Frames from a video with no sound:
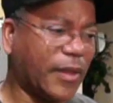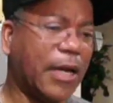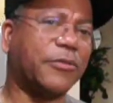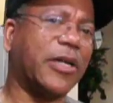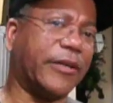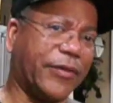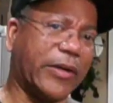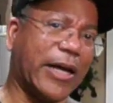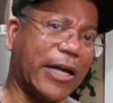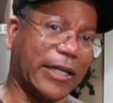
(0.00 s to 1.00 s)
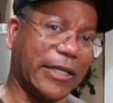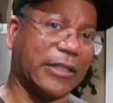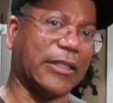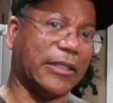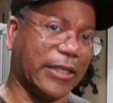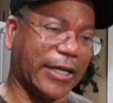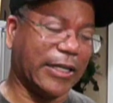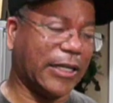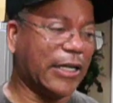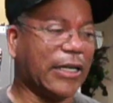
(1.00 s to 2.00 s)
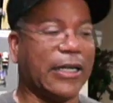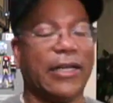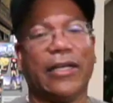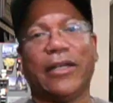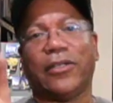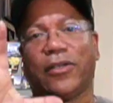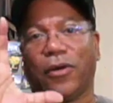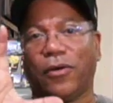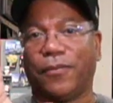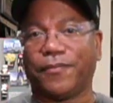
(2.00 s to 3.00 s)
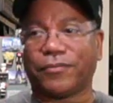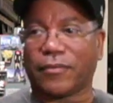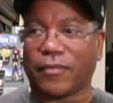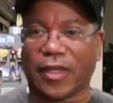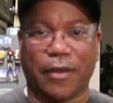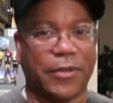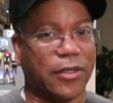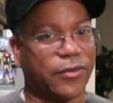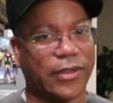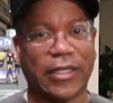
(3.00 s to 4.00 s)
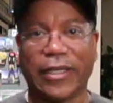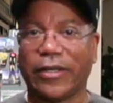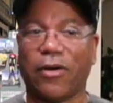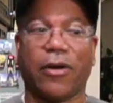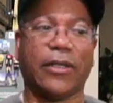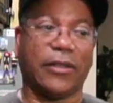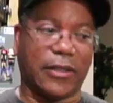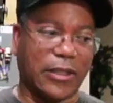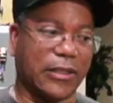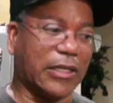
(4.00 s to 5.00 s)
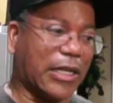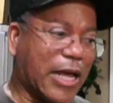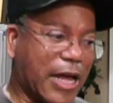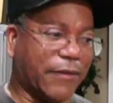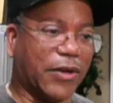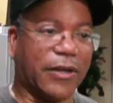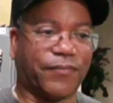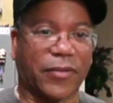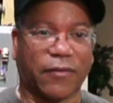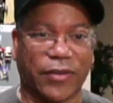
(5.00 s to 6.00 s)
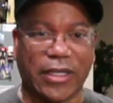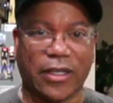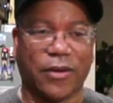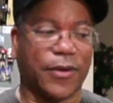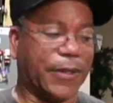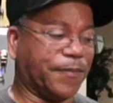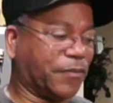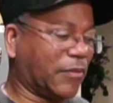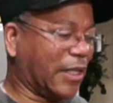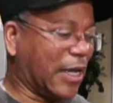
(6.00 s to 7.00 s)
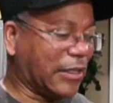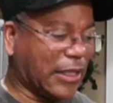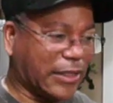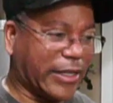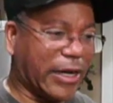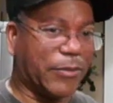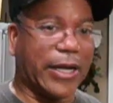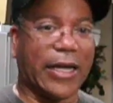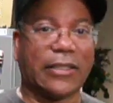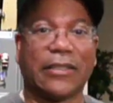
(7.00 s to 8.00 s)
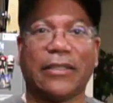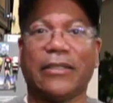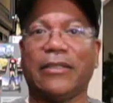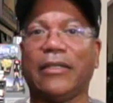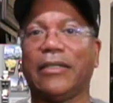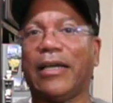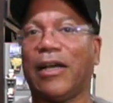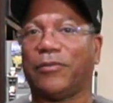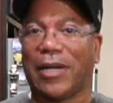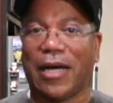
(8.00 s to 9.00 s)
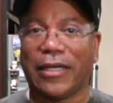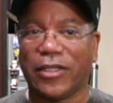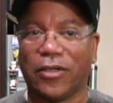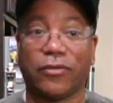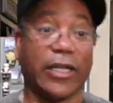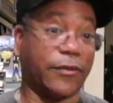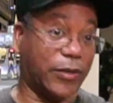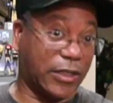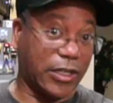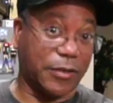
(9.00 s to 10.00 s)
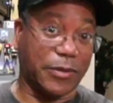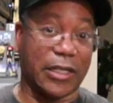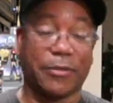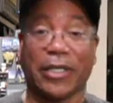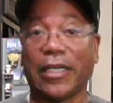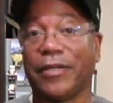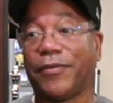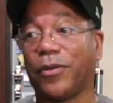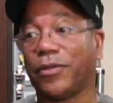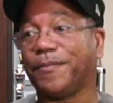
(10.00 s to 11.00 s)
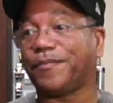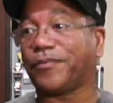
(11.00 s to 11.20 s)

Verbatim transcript: I'm trying to figure out how to get it to ten eighty. So give me your critique on this live video. How do you like the camera action? How's my audio? Thanks for the adjustments at the beginning, folks.